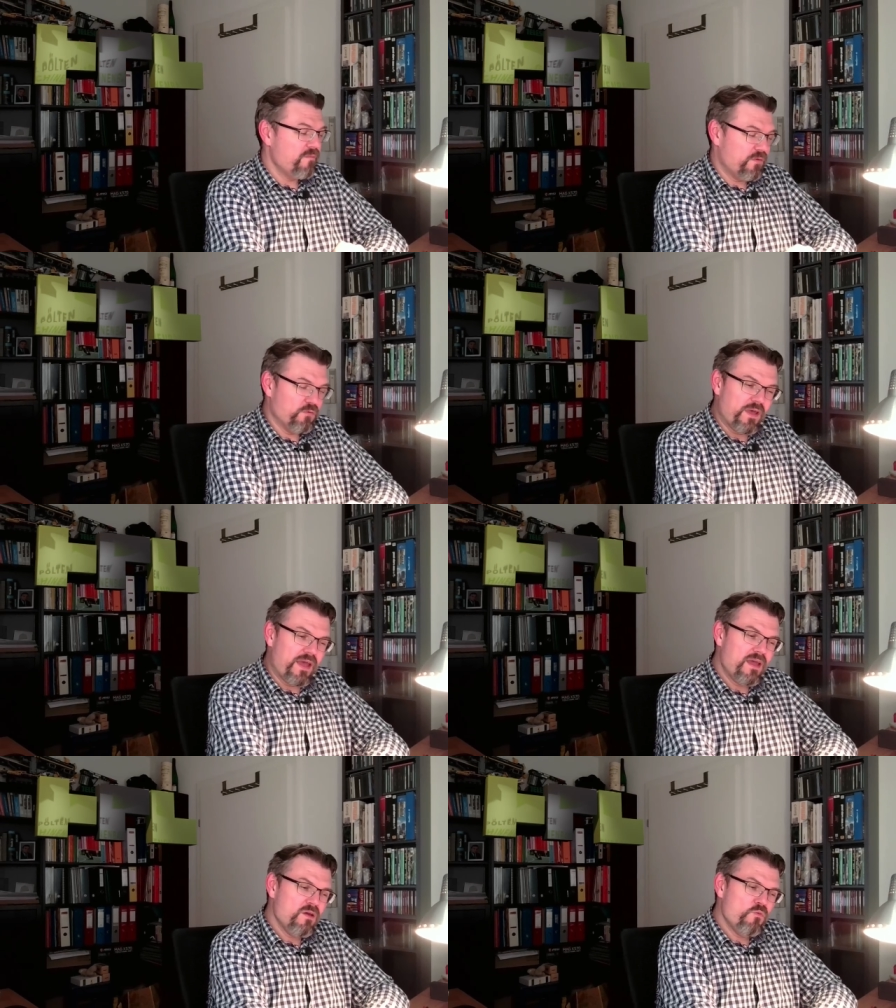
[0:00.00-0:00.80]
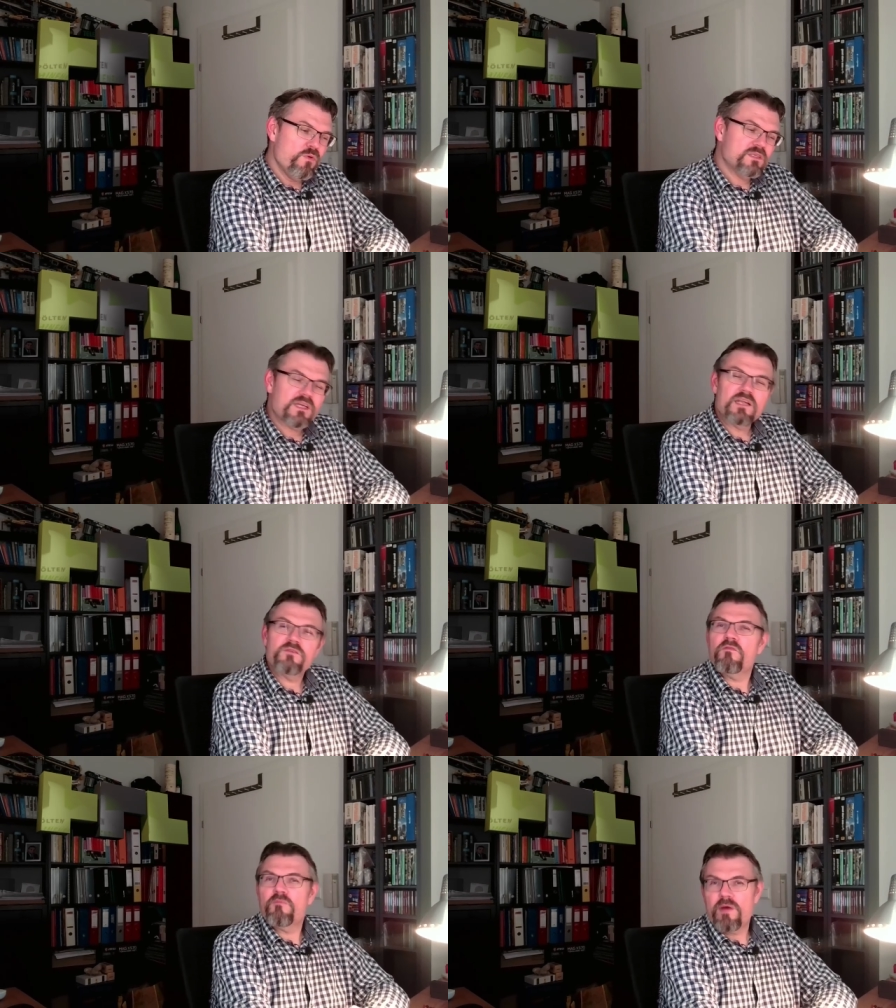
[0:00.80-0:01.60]
Today we are starting
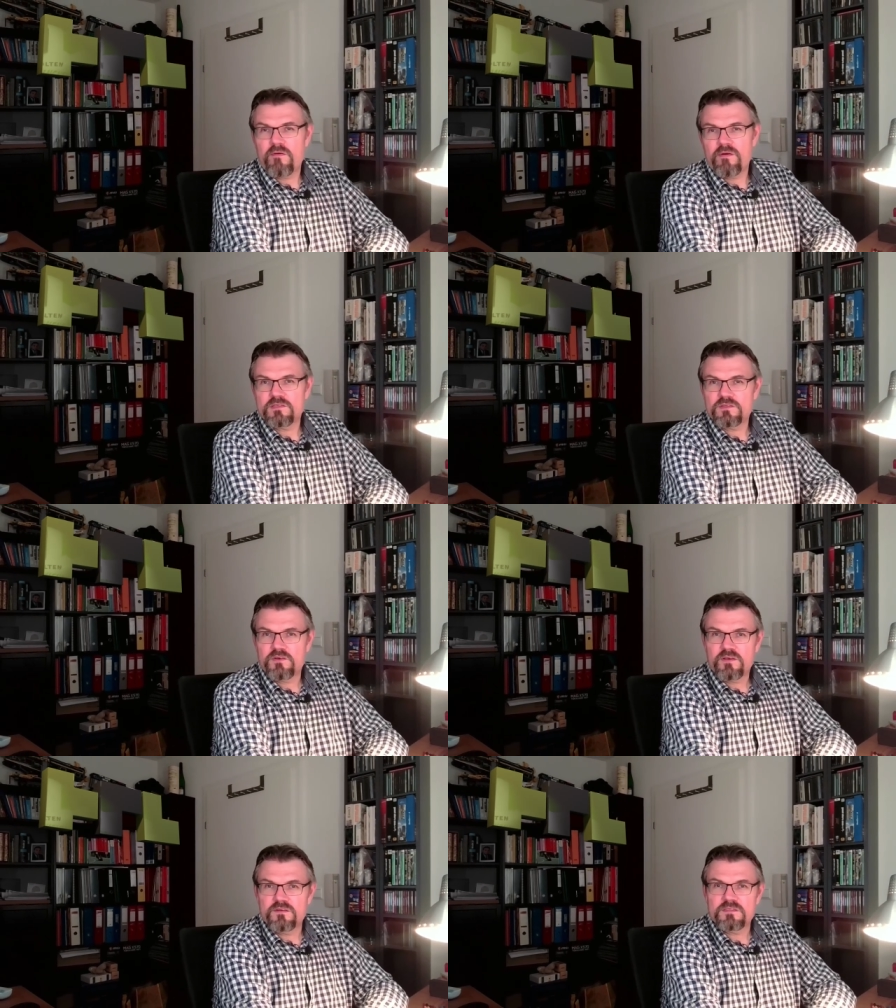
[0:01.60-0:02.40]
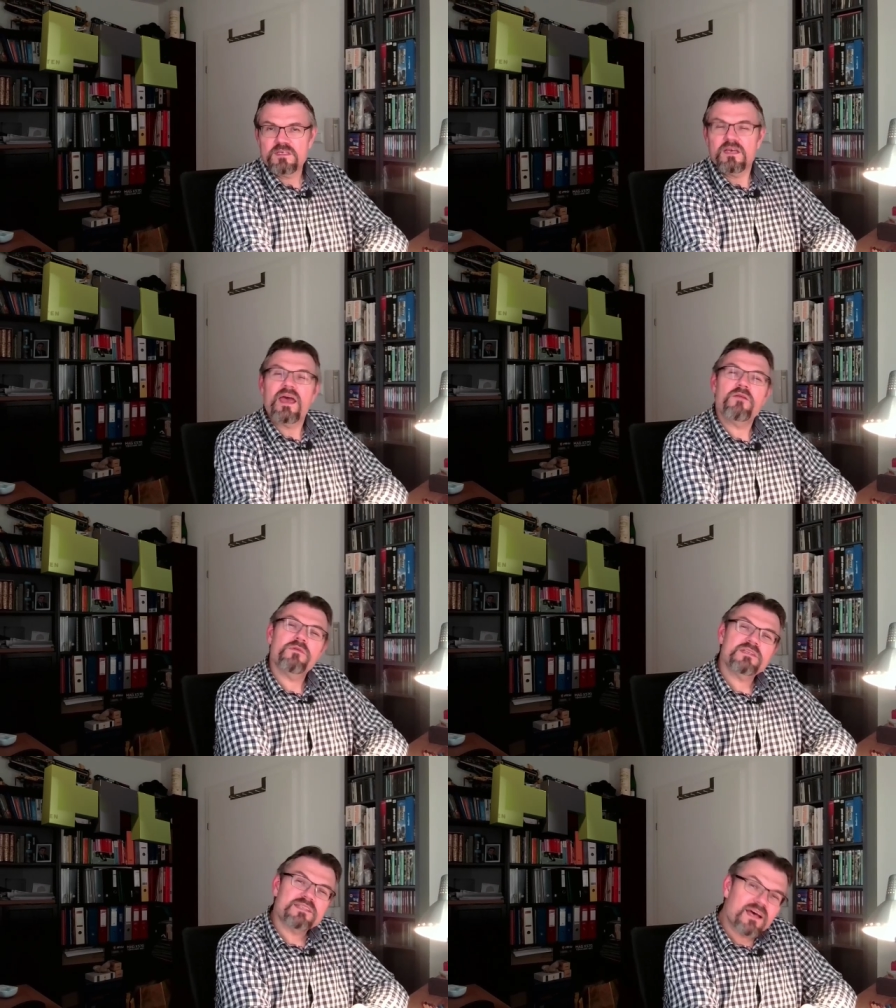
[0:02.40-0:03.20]
with parallel circuits and we
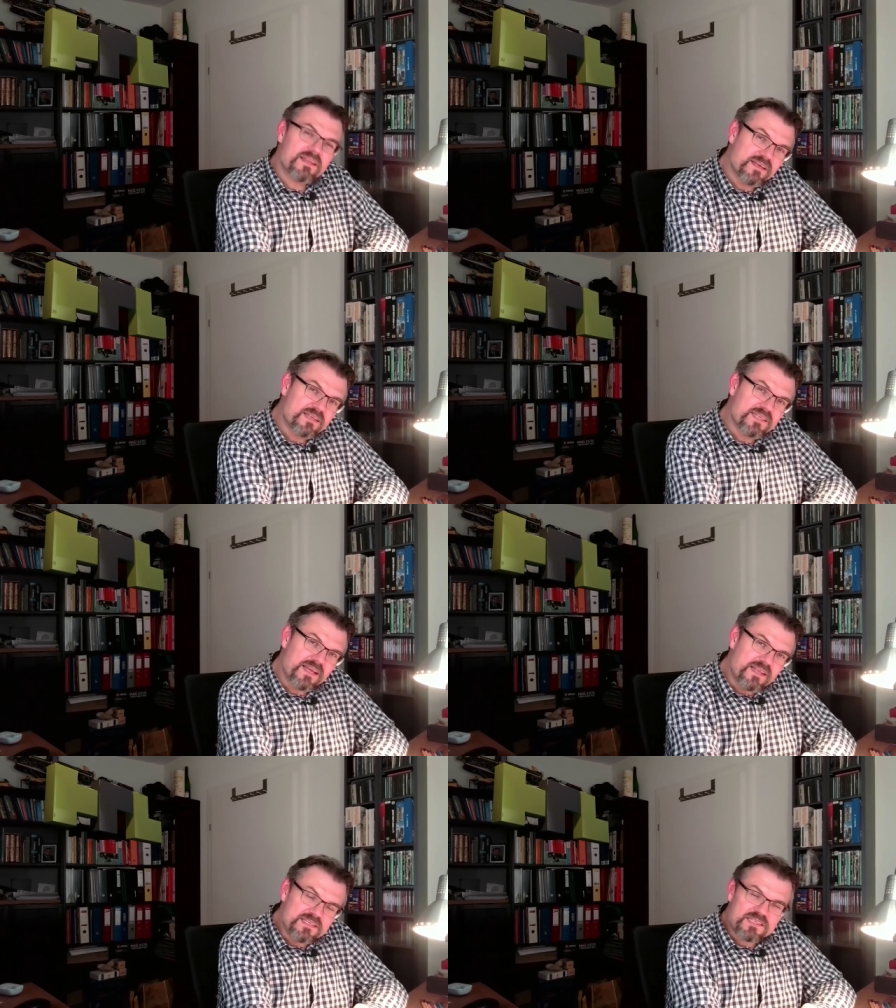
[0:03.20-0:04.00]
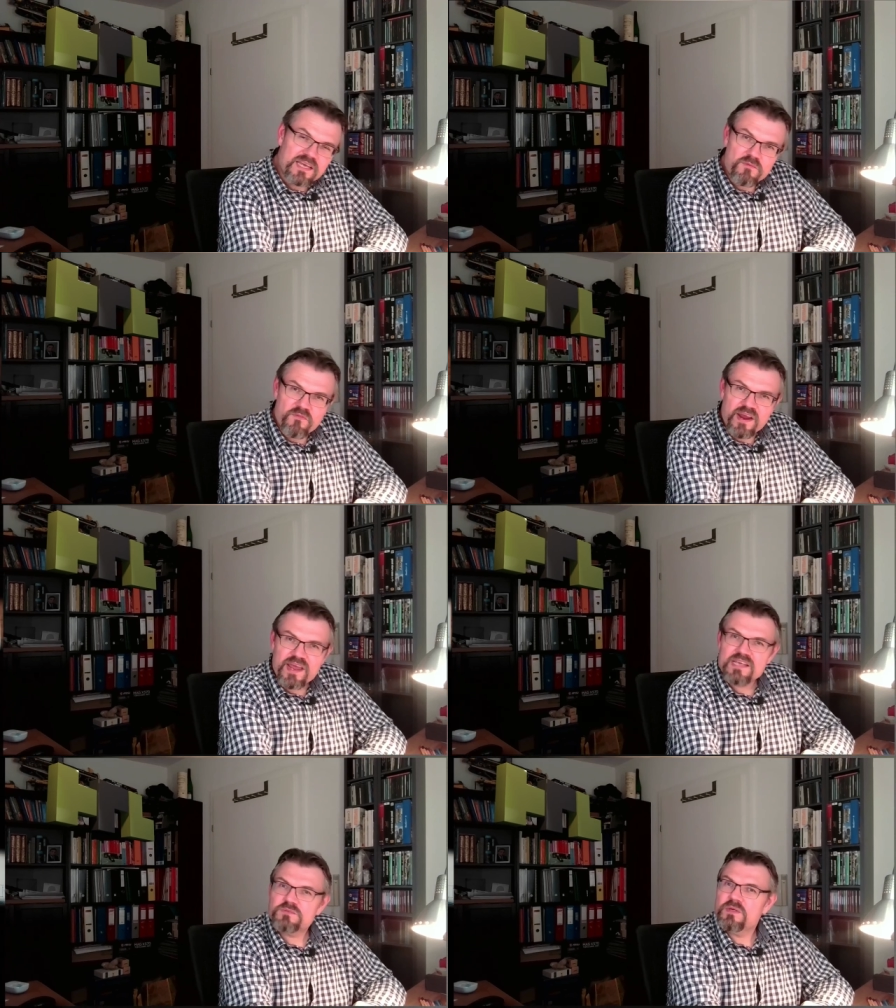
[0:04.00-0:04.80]
are starting exactly the same way
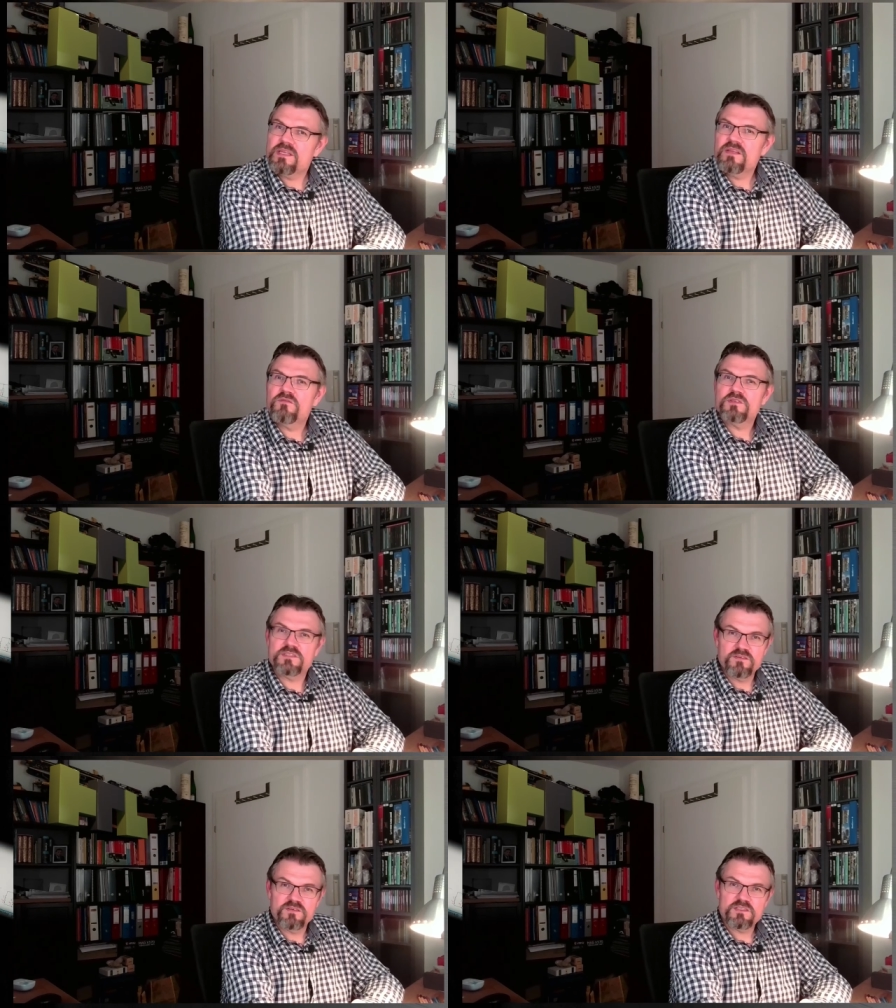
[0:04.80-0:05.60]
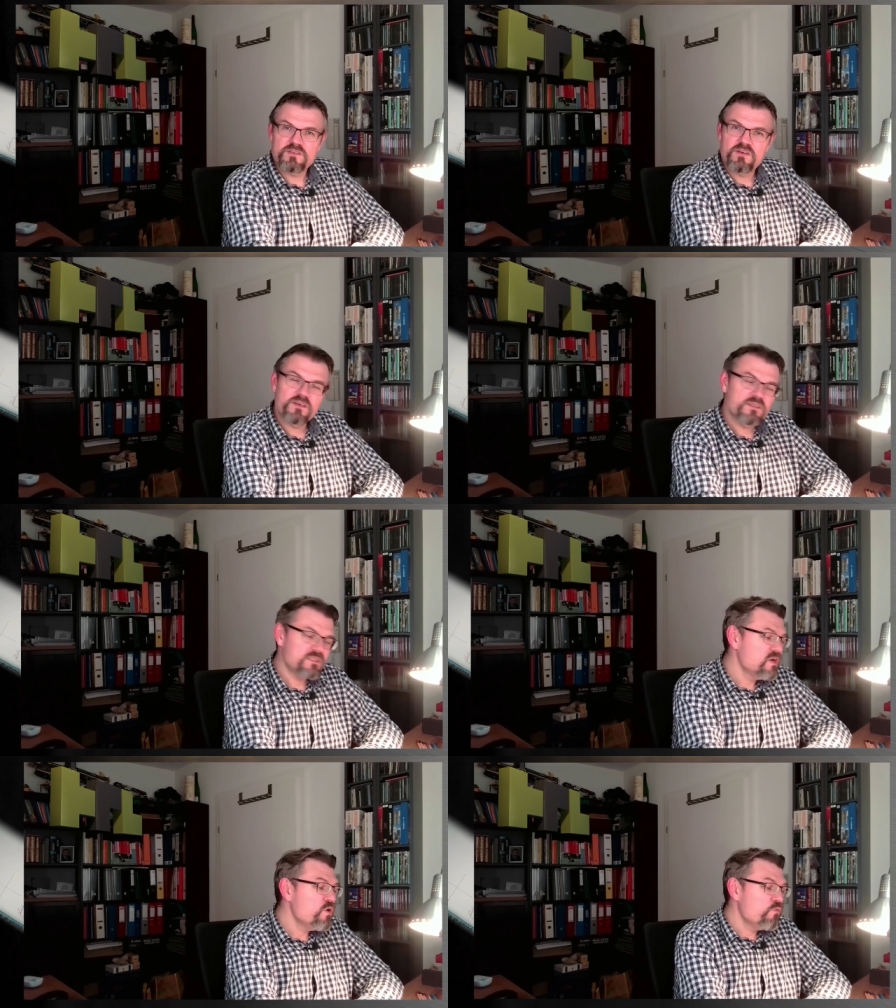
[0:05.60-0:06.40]
as we did for series circuits.
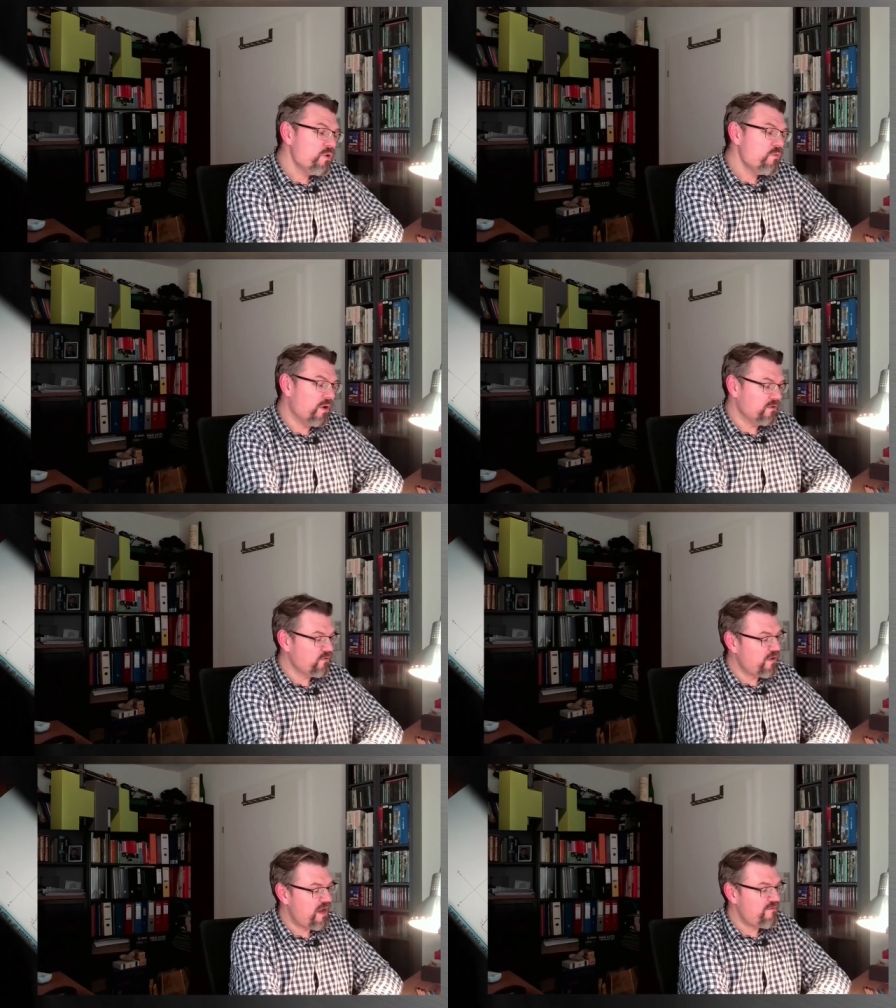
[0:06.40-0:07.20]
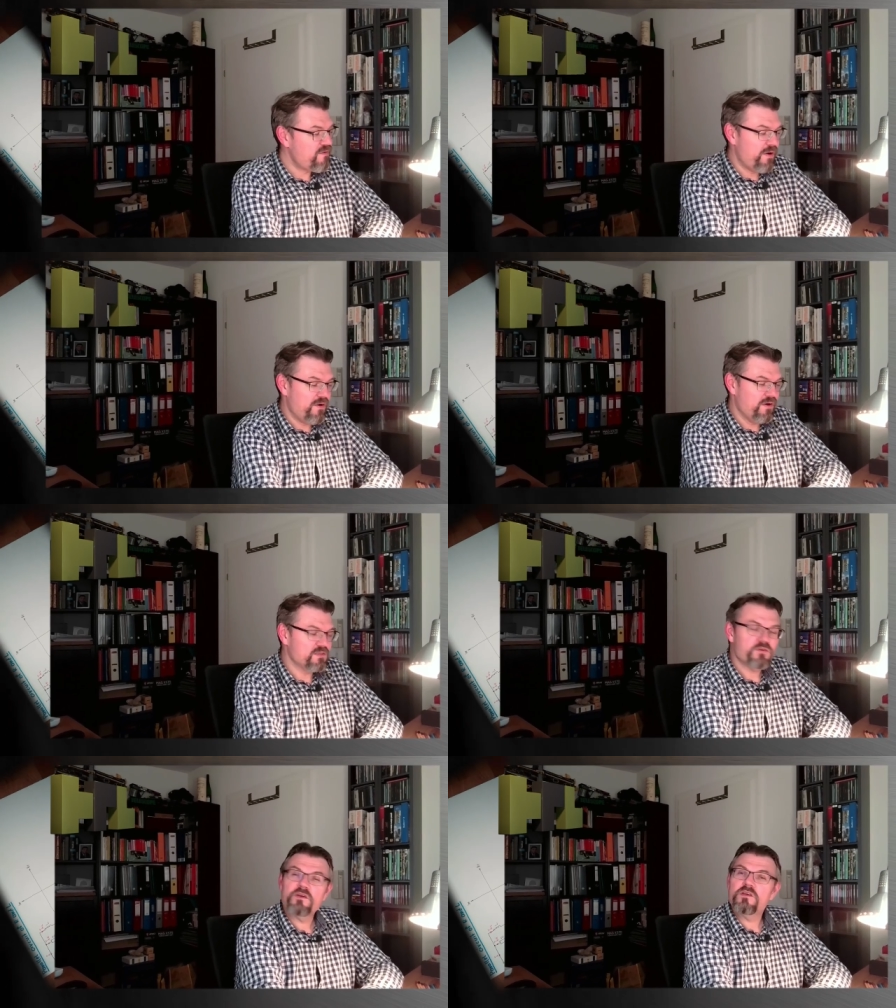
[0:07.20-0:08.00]
We want to have a parallel
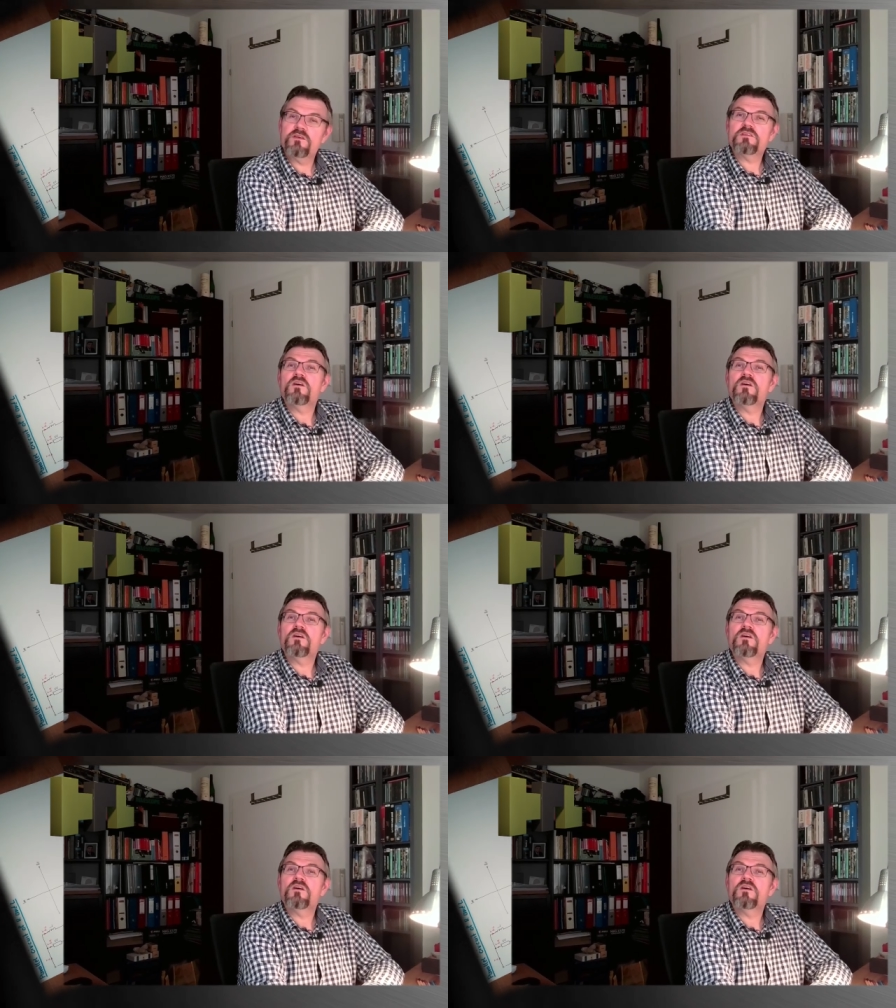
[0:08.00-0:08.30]
circuit